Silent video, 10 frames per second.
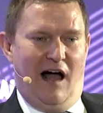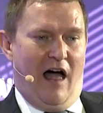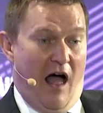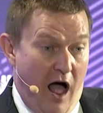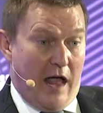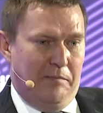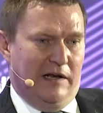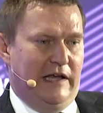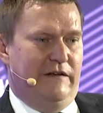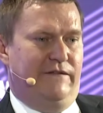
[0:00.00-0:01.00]
I
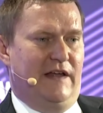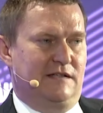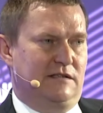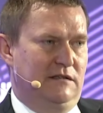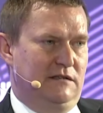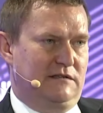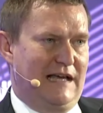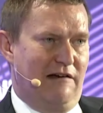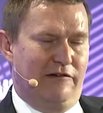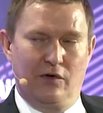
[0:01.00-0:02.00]
believe that's going to
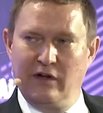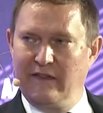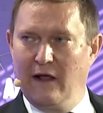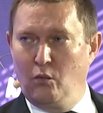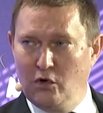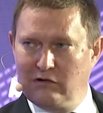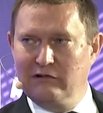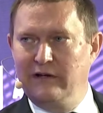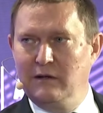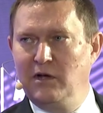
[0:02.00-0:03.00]
carry on. I think that will
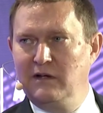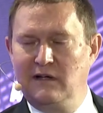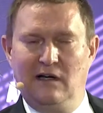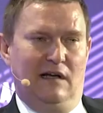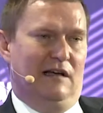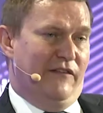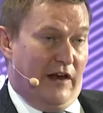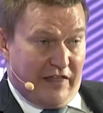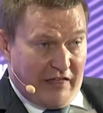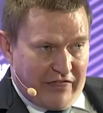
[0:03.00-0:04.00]
create demand. And I
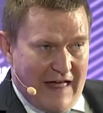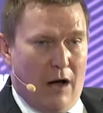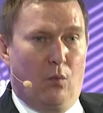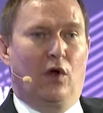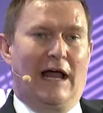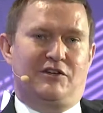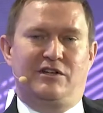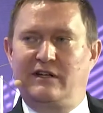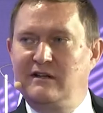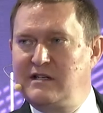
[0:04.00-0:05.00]
think that will actually
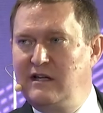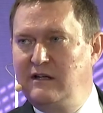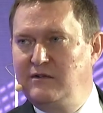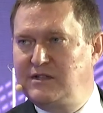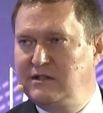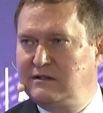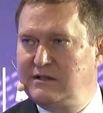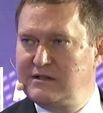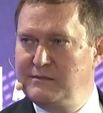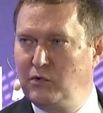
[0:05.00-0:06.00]
continue to
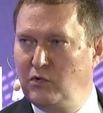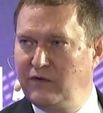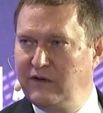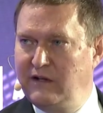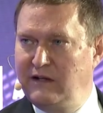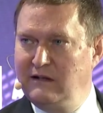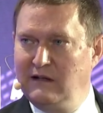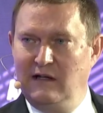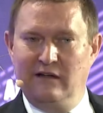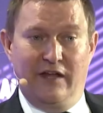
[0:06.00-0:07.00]
support the
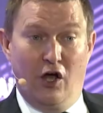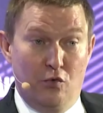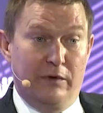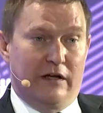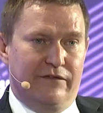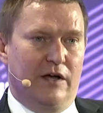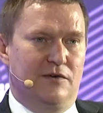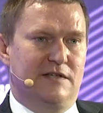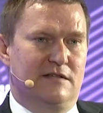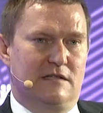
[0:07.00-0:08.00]
opening of the
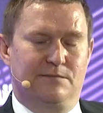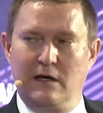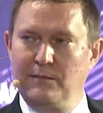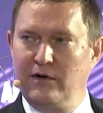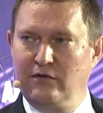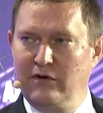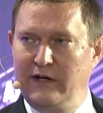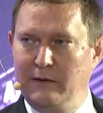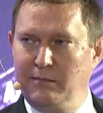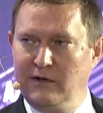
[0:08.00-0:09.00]
hotels in the pipeline
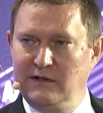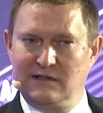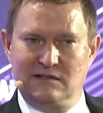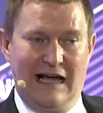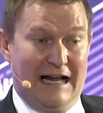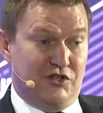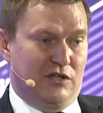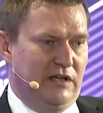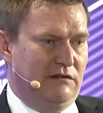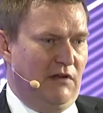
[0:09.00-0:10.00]
already, but
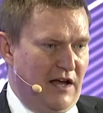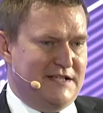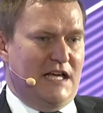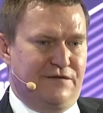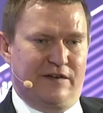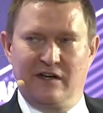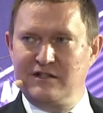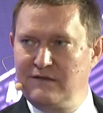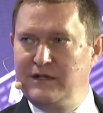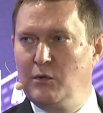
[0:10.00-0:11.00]
actually
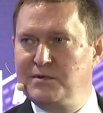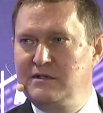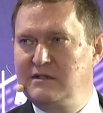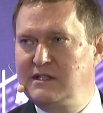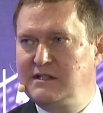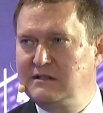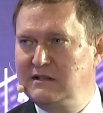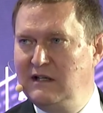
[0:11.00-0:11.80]
identification of new opportunities and